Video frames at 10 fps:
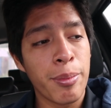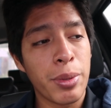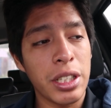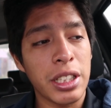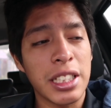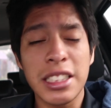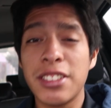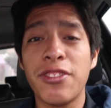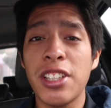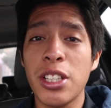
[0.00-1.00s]
But this
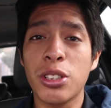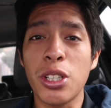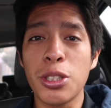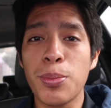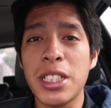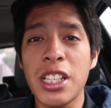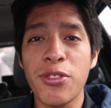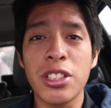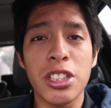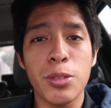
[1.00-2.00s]
video is going to be
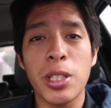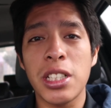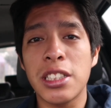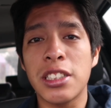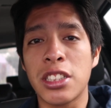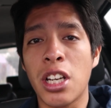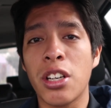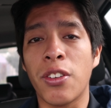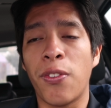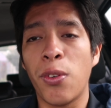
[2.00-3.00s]
different just because it's
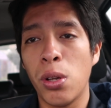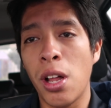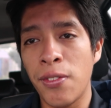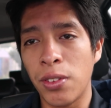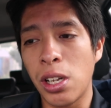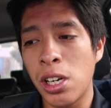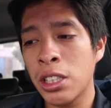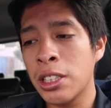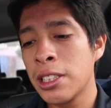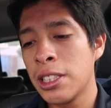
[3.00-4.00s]
not a full-on
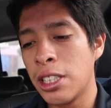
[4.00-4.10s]
vlog.